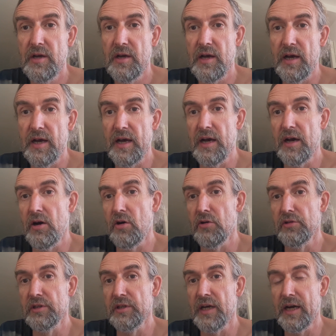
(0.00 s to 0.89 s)

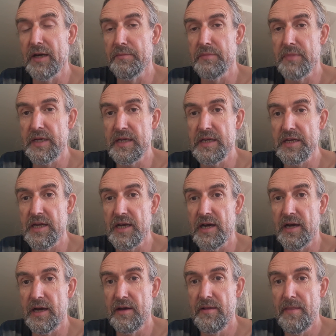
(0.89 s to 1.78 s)
online
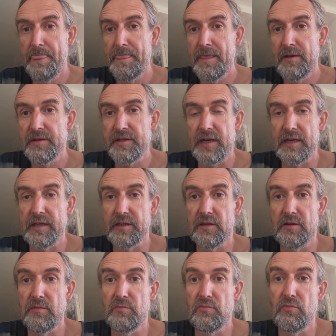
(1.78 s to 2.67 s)
media, telling
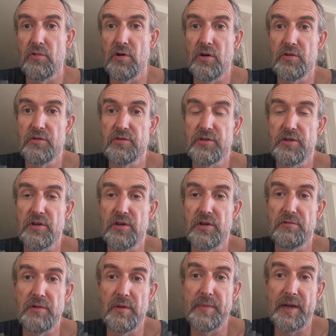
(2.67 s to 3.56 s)
them what
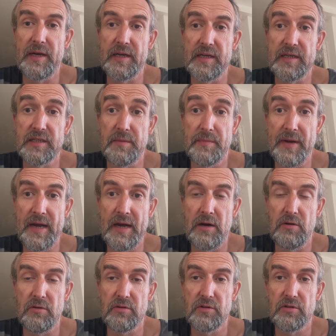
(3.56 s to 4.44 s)
the rebellion is
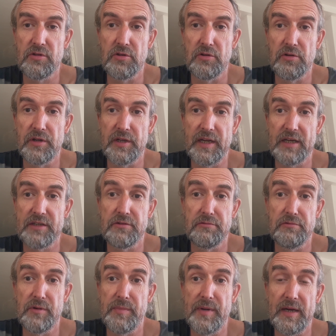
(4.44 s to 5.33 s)
about. During the
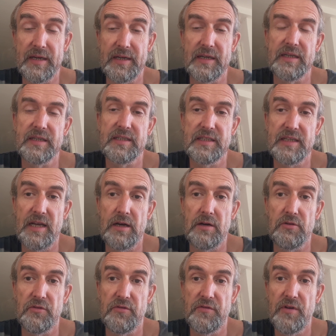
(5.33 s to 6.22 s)
actual rebellion
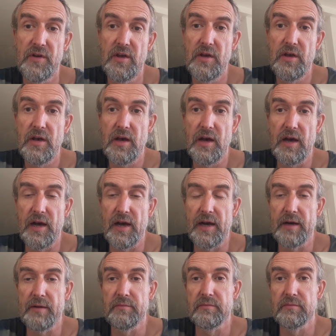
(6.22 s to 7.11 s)
itself,
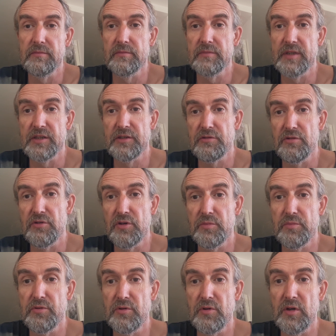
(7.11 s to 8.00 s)
this
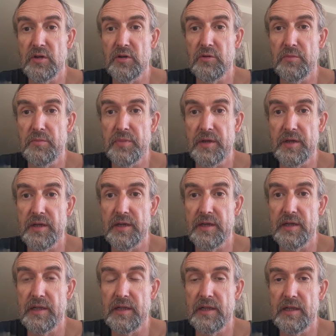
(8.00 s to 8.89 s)
group will
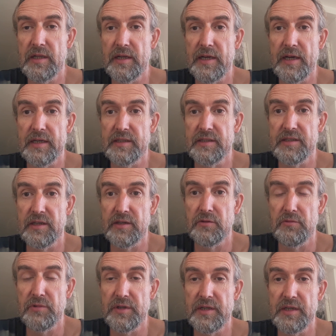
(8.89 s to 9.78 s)
be
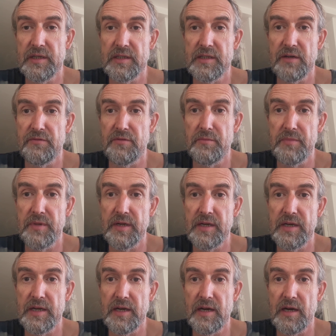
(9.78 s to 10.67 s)
liaising with these different
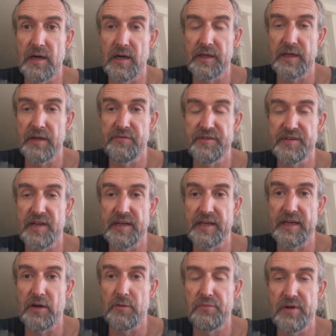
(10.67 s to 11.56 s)
media and
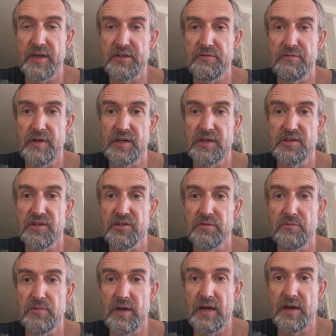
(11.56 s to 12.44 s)
sending out press releases
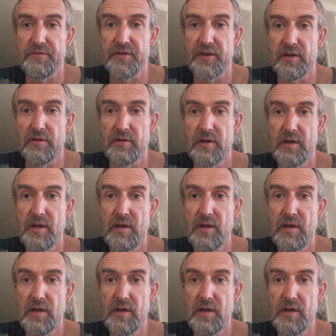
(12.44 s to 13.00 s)
and what have you.